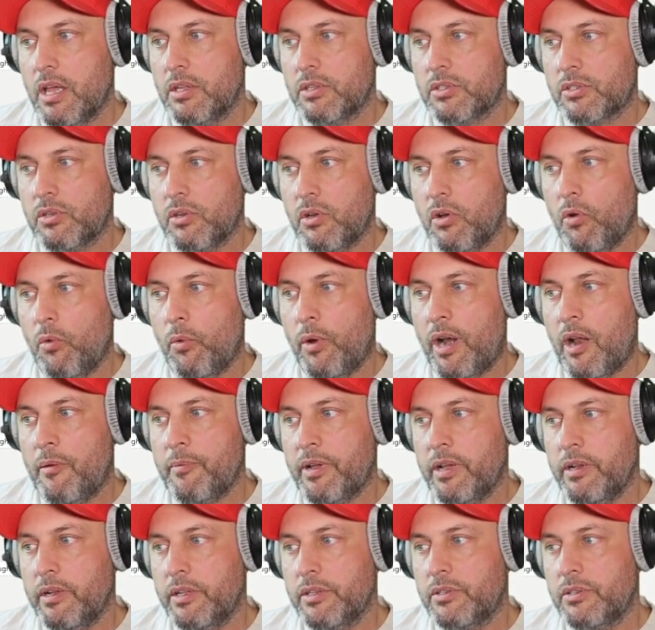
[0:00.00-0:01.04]
So what I'm
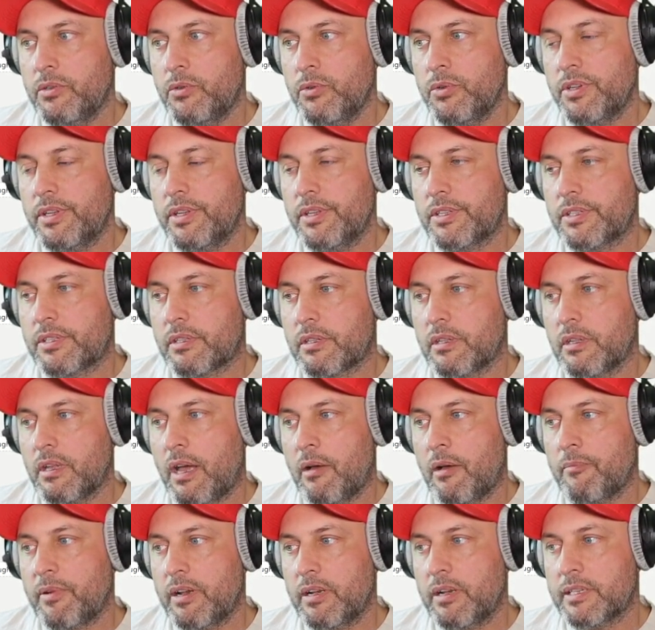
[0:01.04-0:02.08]
gonna do is
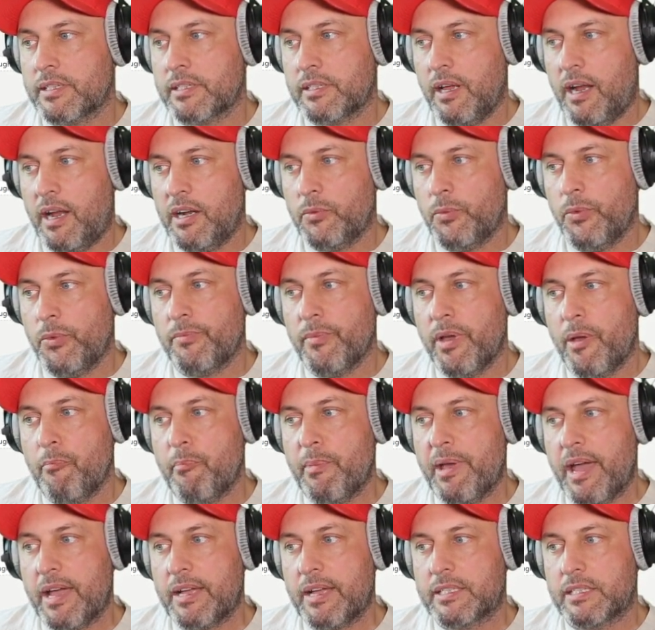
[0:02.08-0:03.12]
I'm gonna start with my
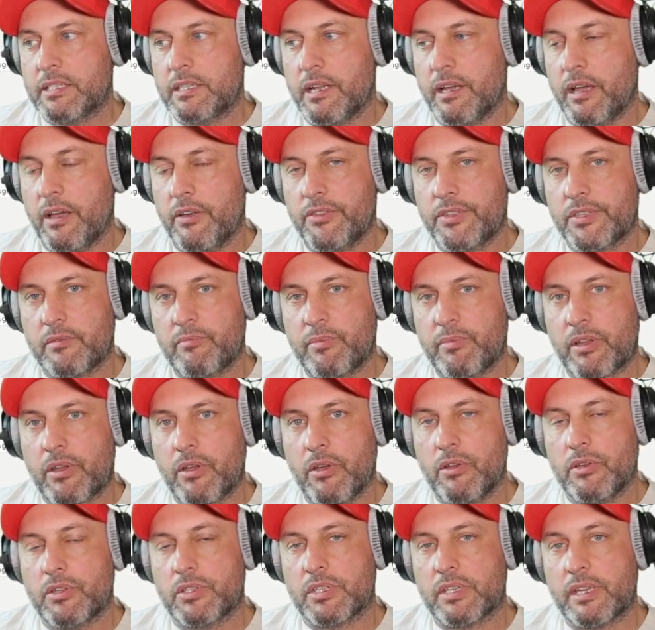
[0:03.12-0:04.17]
max deaths
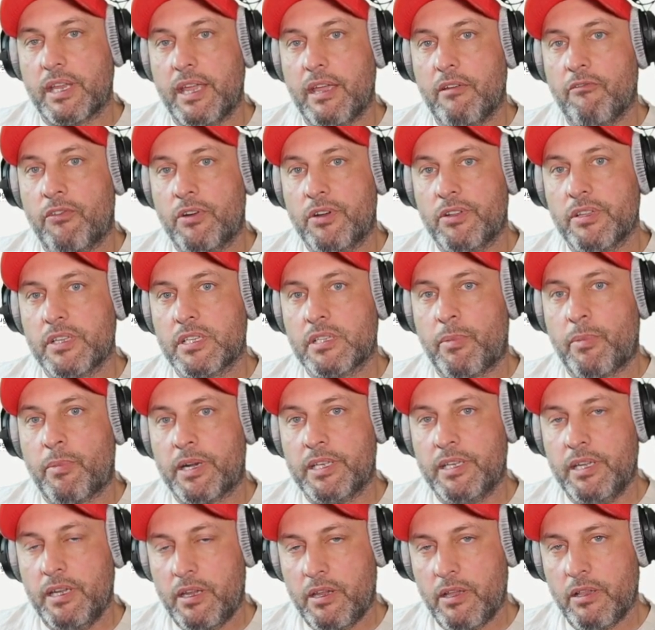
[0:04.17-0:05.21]
because for this
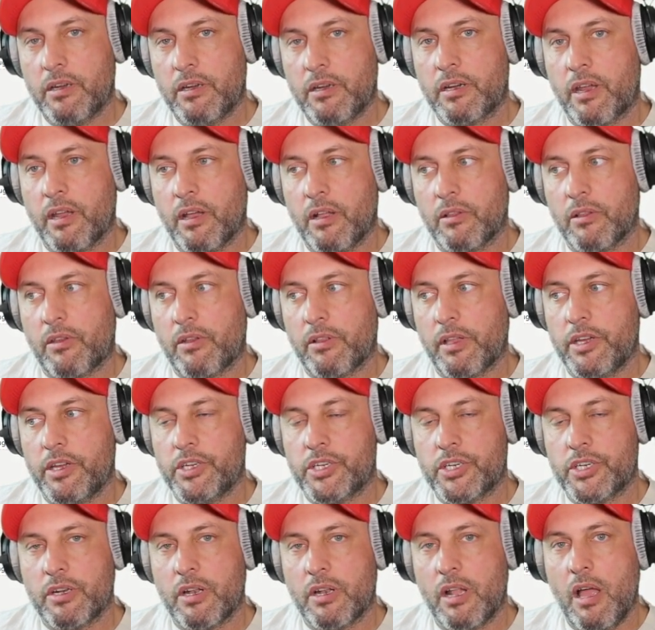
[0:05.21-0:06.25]
particular
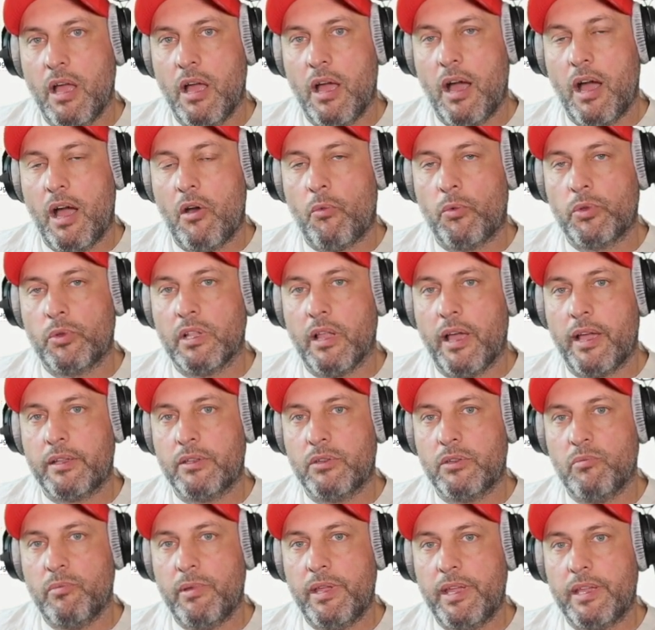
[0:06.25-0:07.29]
calculation I would like
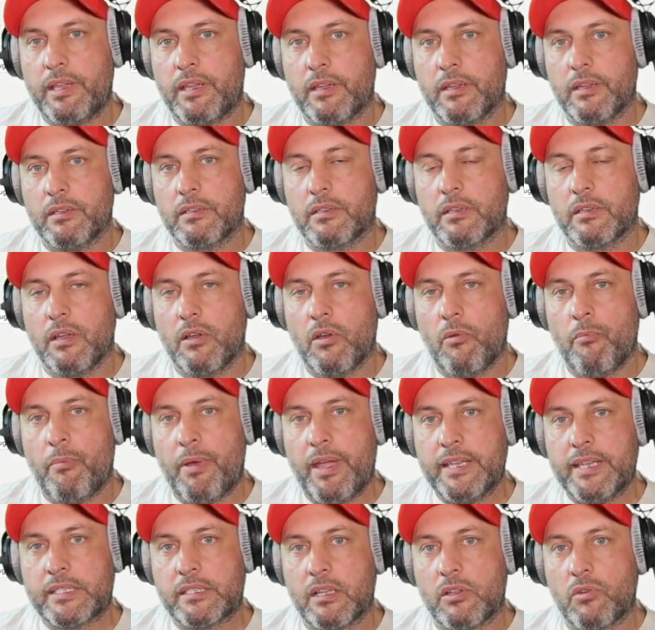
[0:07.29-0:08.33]
to make it
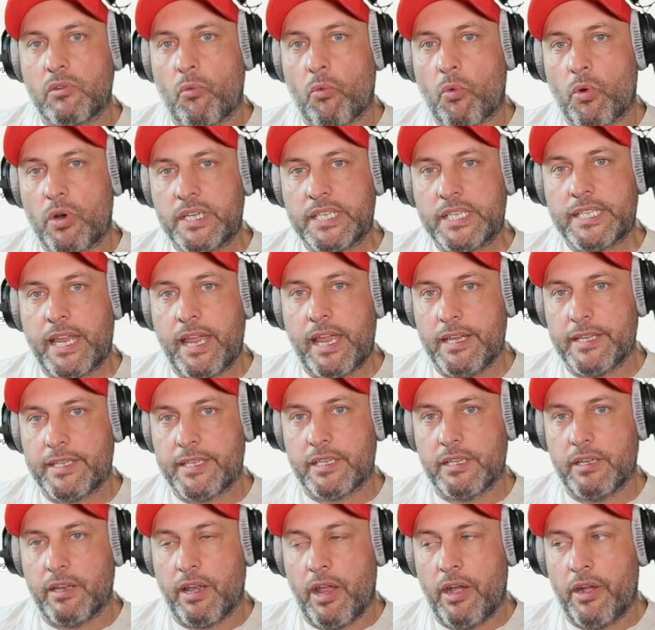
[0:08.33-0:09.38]
based on worst case
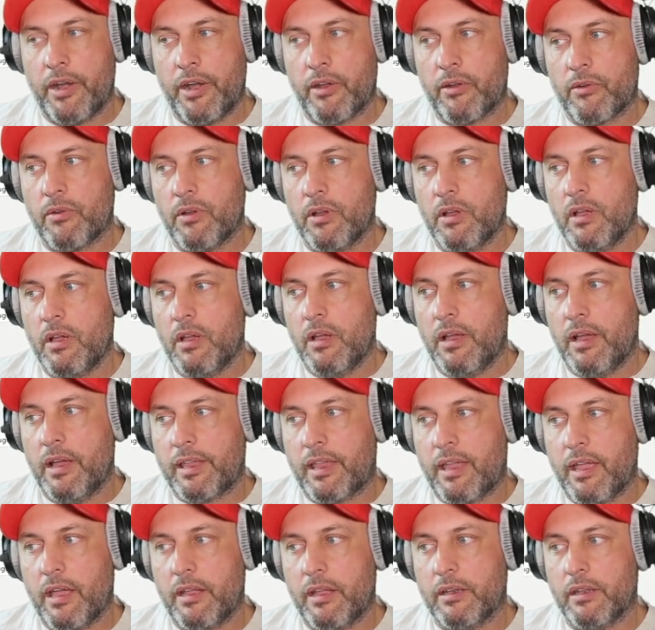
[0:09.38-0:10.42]
scenario.
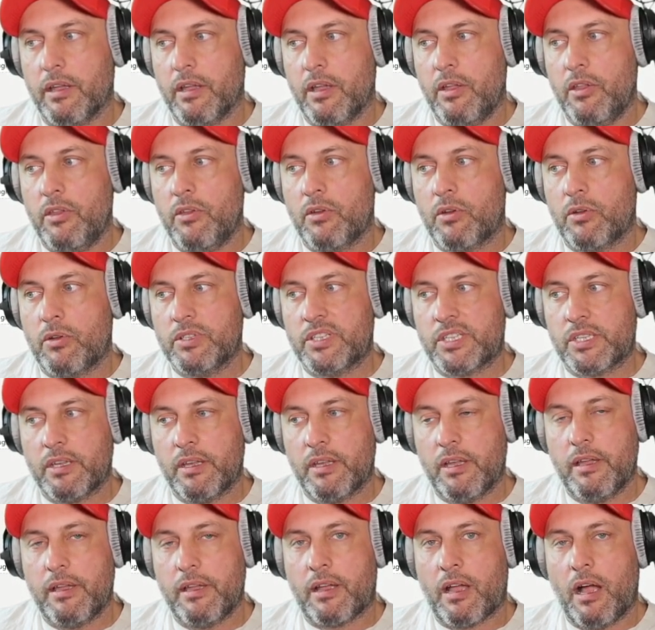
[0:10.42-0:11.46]
Again, you could
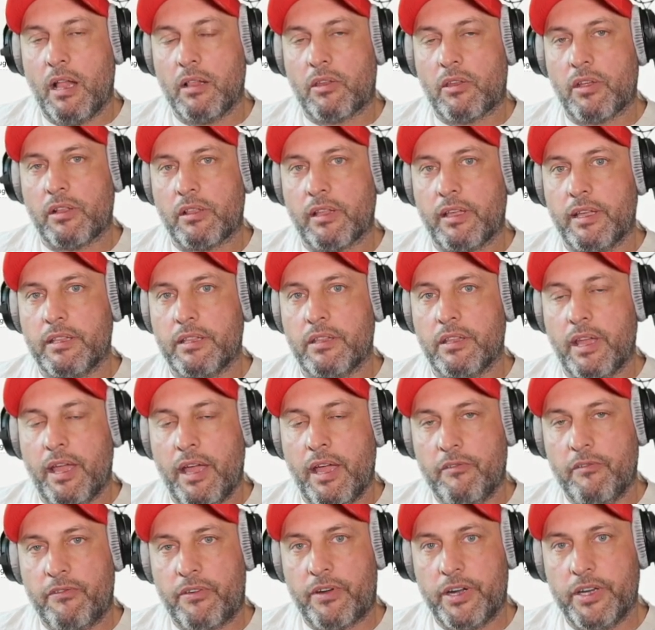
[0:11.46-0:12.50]
say calculate the
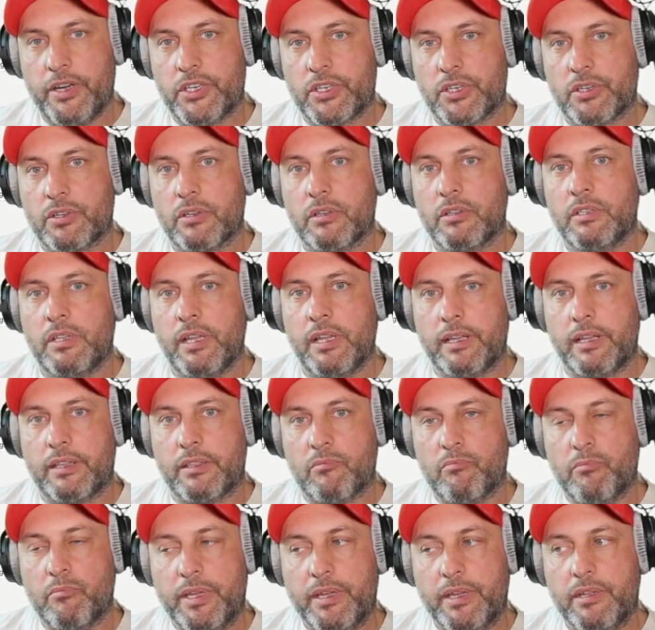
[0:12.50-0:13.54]
average, take
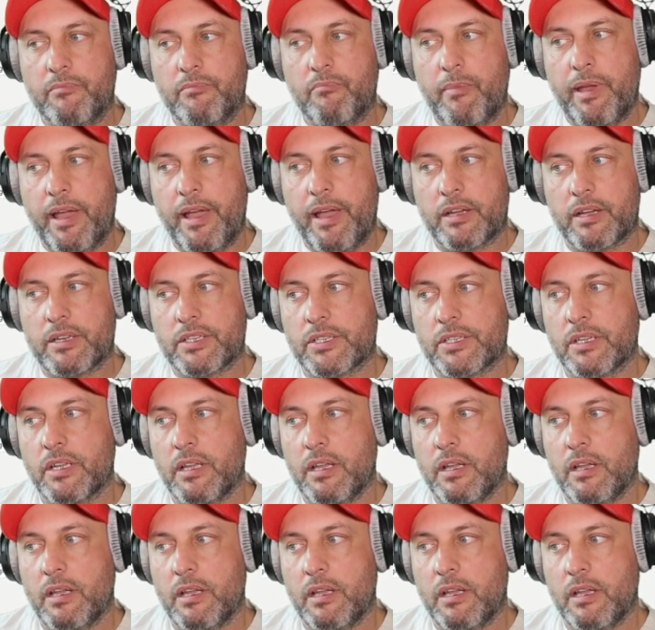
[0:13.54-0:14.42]
the min, max.